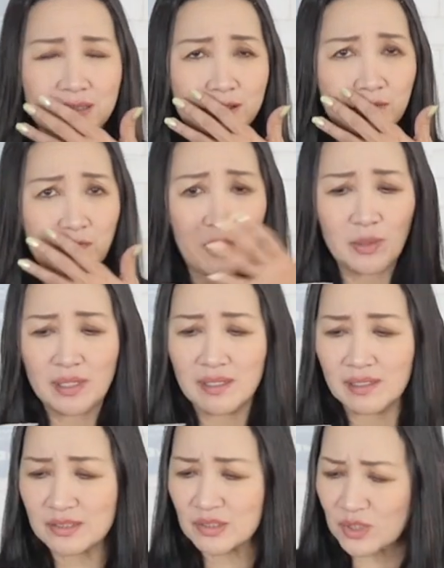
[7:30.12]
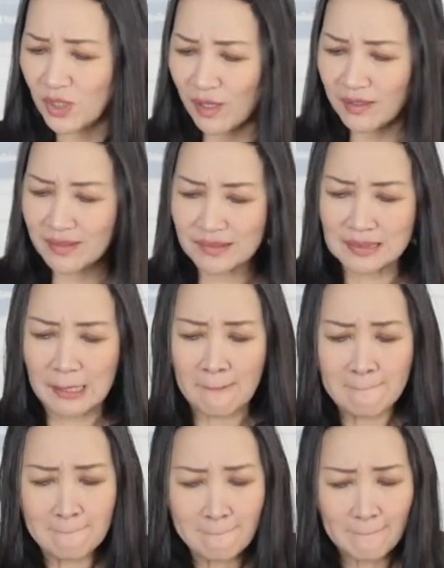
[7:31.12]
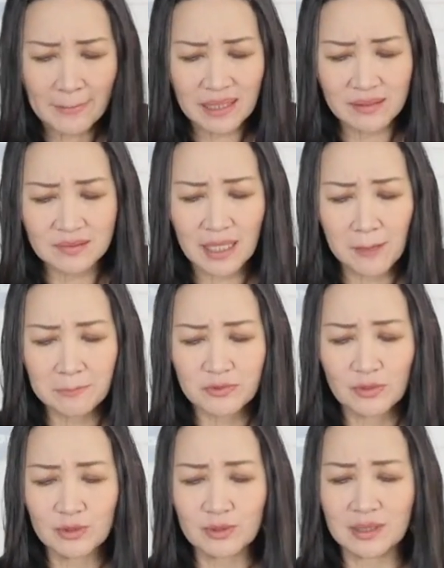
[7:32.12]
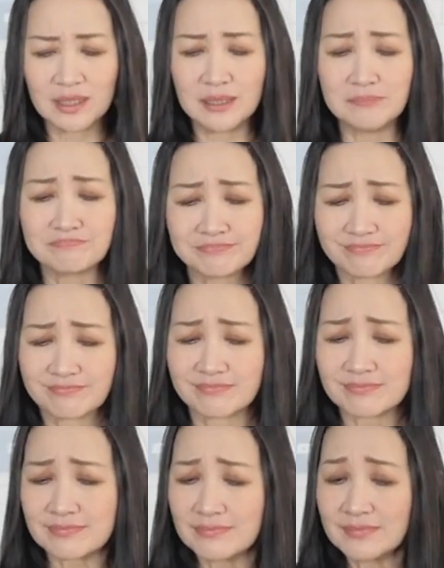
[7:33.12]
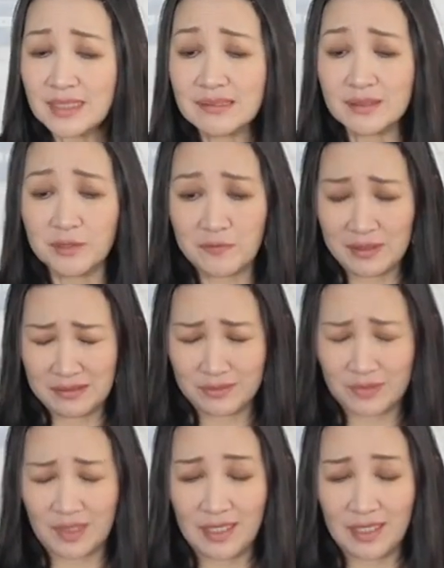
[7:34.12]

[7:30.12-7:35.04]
It's very luxurious. It is absolutely different.